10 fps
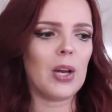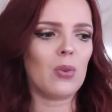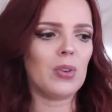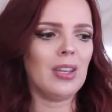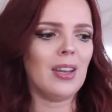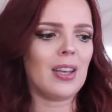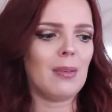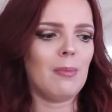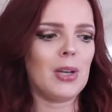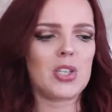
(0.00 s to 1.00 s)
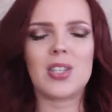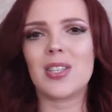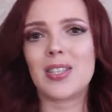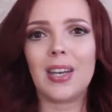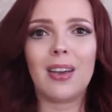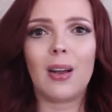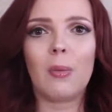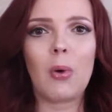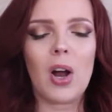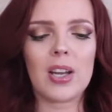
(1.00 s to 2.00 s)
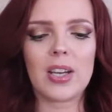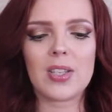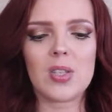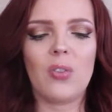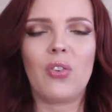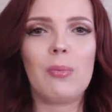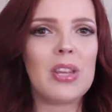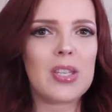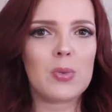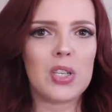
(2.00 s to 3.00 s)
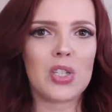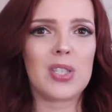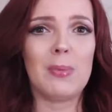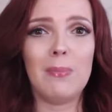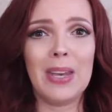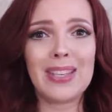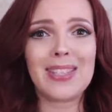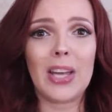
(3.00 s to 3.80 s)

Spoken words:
I don't really like it much as a skincare product. So for me, this one is just a miss.